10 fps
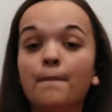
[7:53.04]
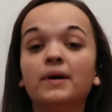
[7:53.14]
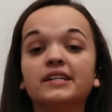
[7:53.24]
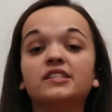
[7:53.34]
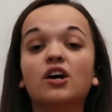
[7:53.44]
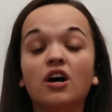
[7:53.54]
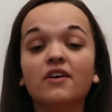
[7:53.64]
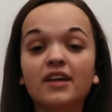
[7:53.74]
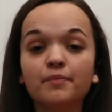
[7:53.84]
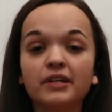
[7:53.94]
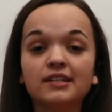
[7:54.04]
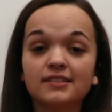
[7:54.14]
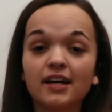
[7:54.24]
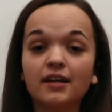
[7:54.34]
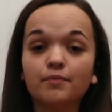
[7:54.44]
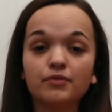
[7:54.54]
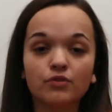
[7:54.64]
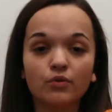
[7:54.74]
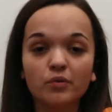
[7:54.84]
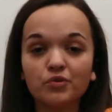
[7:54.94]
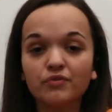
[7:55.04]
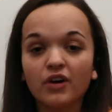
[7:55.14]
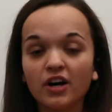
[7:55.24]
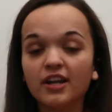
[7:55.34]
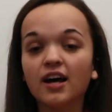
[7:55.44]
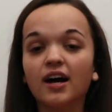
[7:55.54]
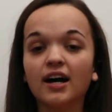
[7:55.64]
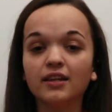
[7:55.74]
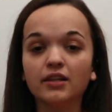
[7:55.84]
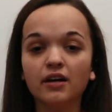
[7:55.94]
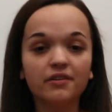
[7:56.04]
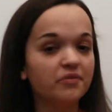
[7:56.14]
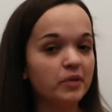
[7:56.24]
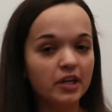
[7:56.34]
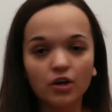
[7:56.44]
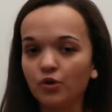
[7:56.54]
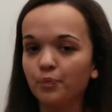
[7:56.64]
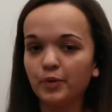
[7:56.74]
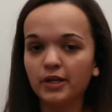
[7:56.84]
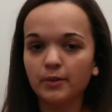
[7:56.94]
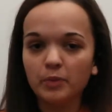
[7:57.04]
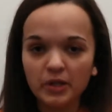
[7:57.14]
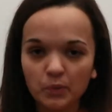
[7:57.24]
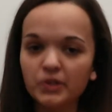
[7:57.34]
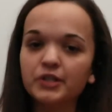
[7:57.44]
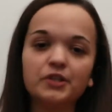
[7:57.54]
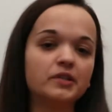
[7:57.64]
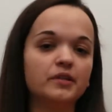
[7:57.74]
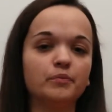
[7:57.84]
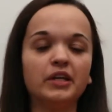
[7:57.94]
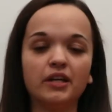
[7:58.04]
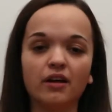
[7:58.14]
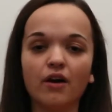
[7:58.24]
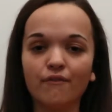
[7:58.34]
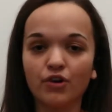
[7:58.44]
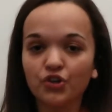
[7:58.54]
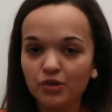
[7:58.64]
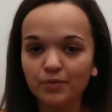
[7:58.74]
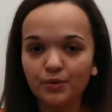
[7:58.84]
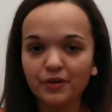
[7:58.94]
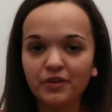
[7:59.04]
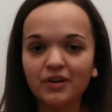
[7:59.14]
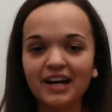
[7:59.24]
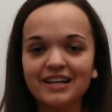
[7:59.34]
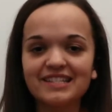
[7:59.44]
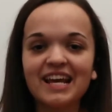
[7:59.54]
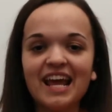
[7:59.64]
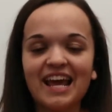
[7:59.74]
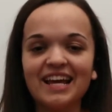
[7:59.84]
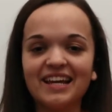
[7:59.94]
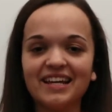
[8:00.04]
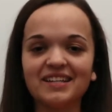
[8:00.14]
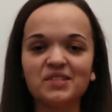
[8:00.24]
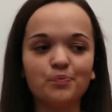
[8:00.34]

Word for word: But all that being said, before we move on, I love being open, being real, and being vulnerable with you guys, and it has